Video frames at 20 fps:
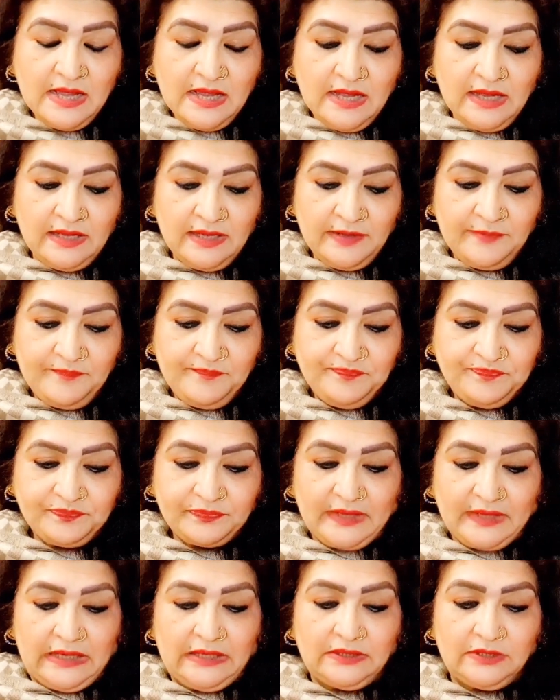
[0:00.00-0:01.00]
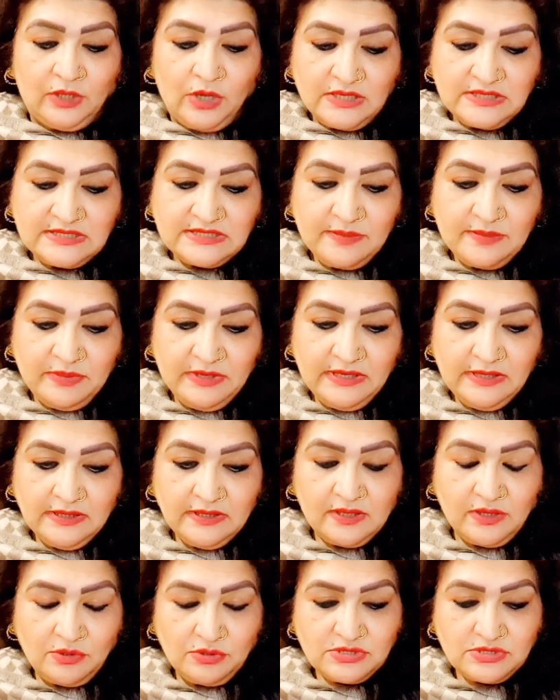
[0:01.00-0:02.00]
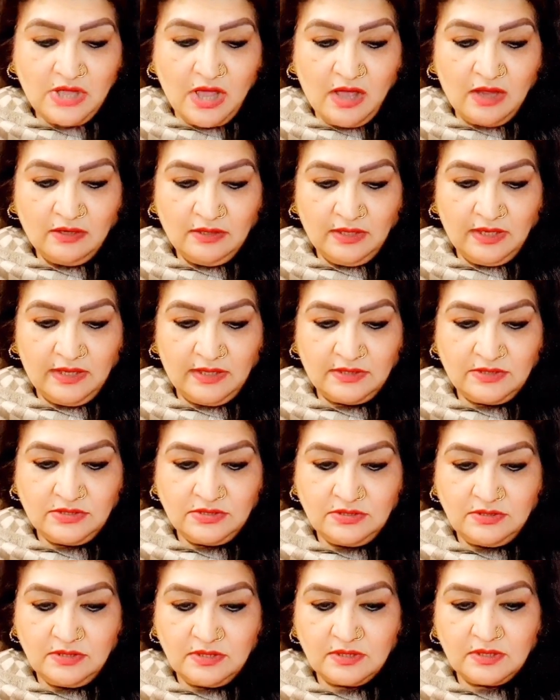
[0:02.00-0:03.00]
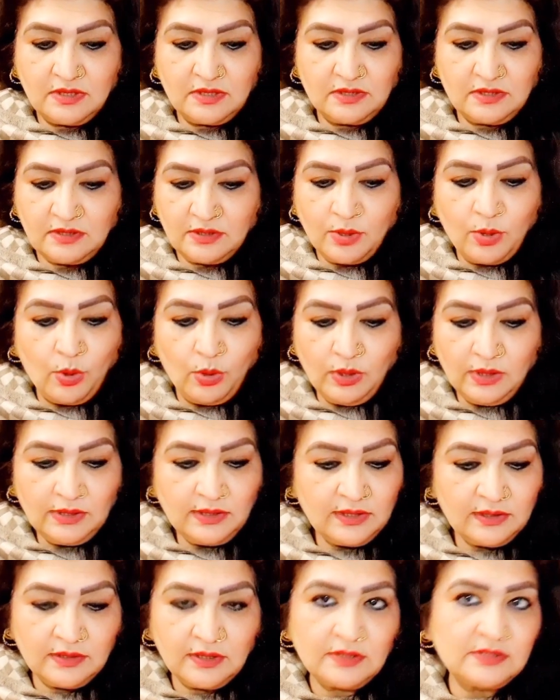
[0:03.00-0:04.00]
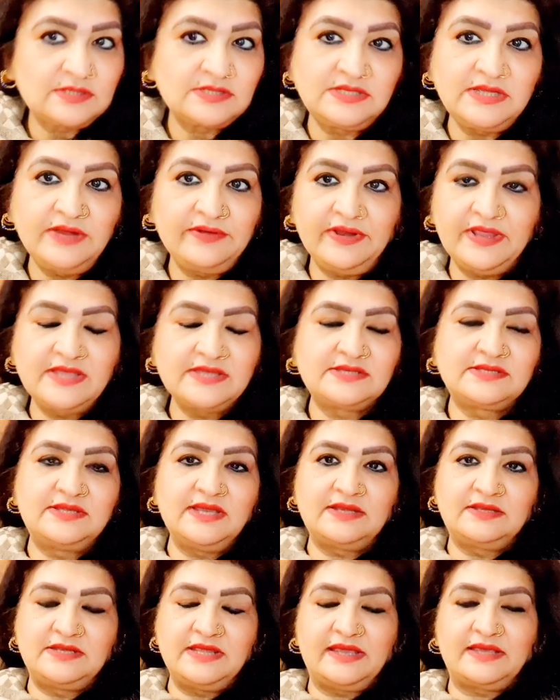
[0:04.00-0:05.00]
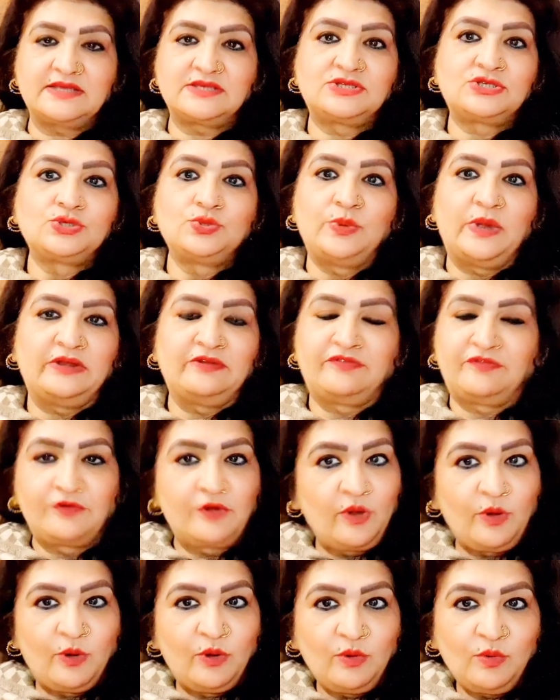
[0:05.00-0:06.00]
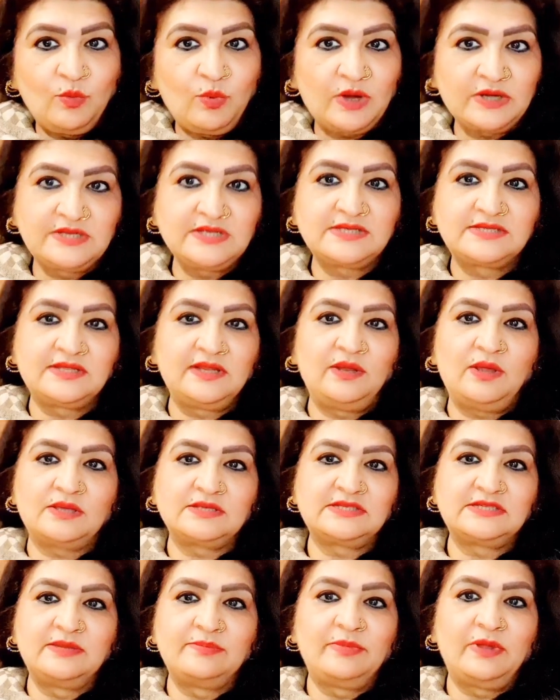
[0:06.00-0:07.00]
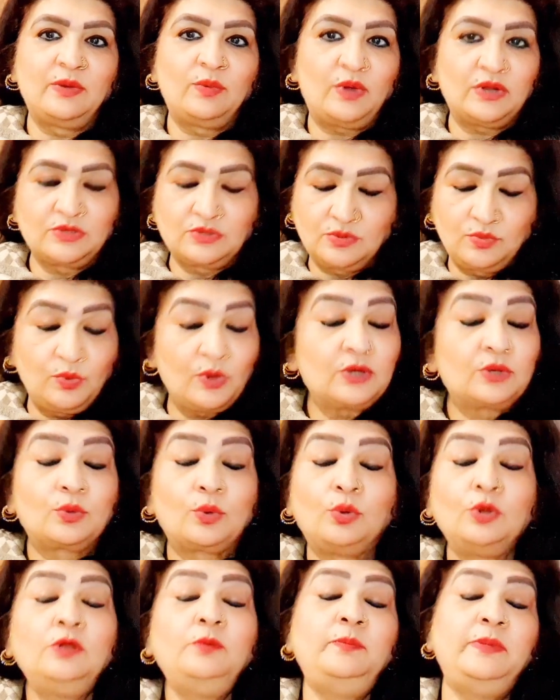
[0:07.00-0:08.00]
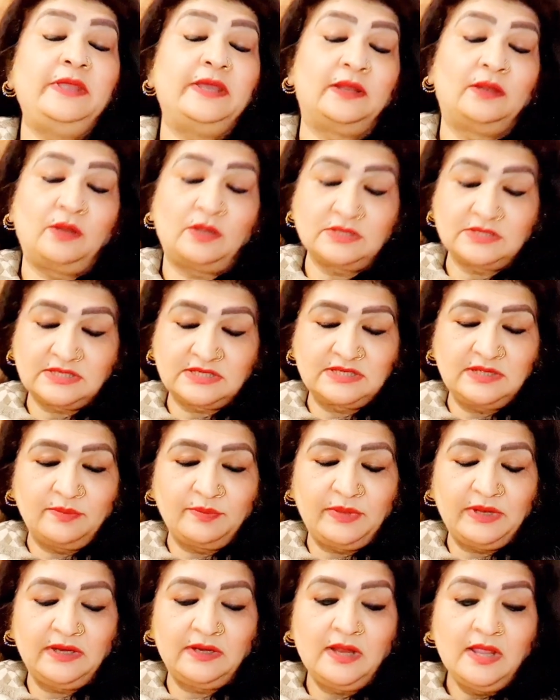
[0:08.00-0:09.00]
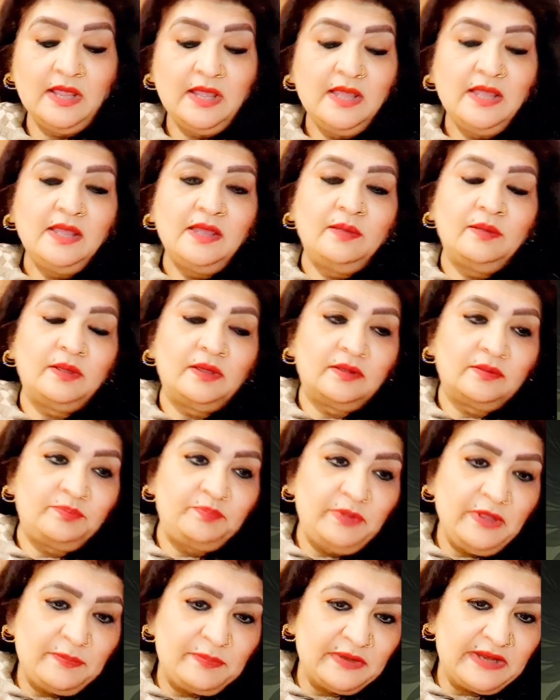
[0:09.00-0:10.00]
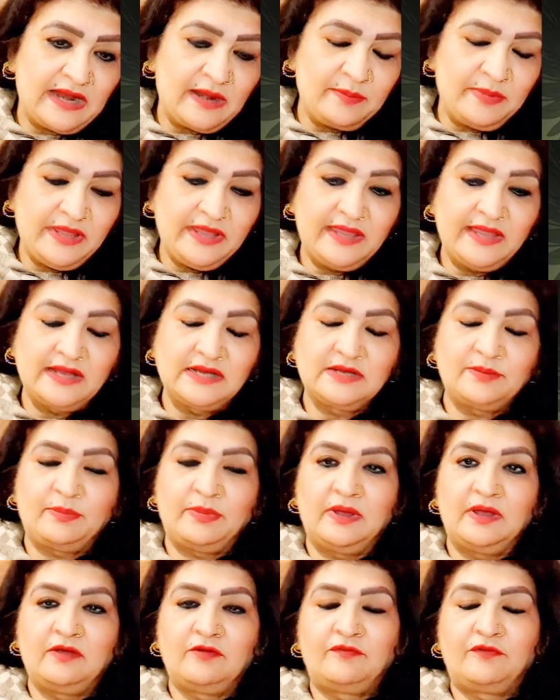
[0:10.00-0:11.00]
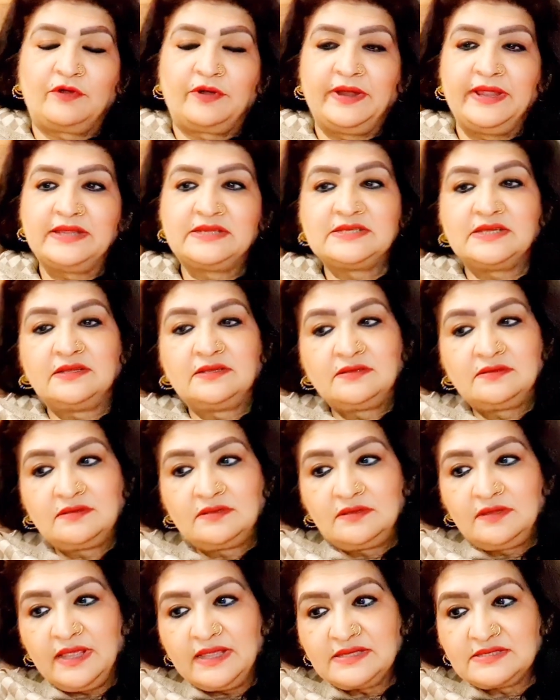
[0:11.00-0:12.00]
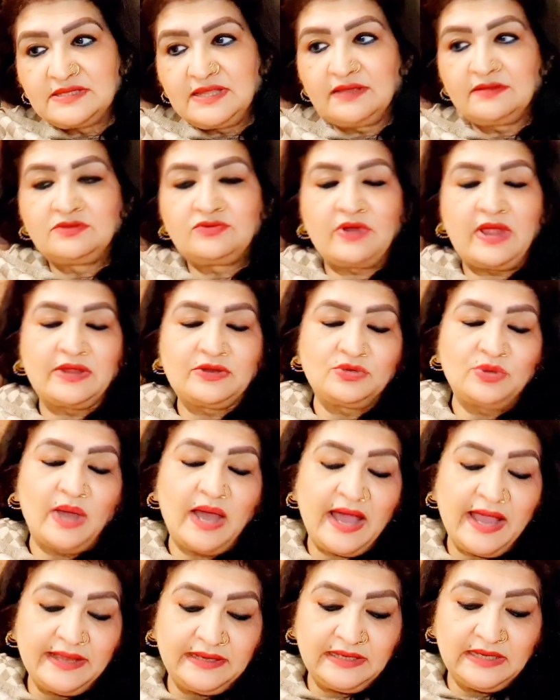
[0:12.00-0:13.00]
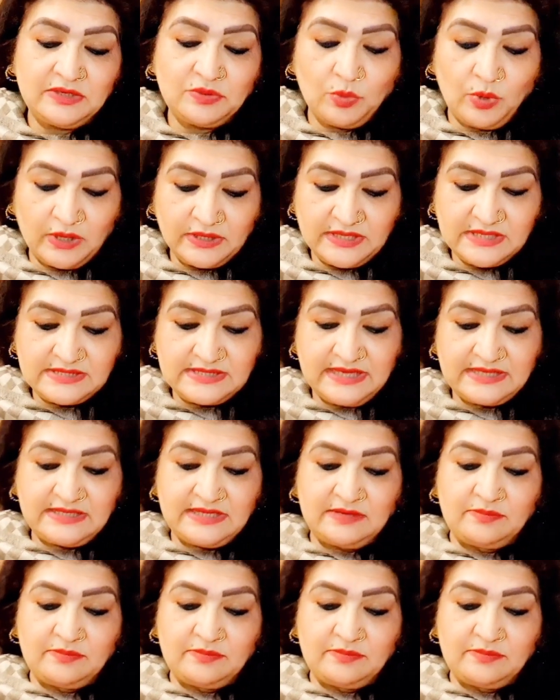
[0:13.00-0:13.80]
The Lost Symbol goes on. The whole series, they take us to and fro. What is the lost symbol? What could be a lost symbol? People are being killed for it. Things they're trying to hide it. What is it?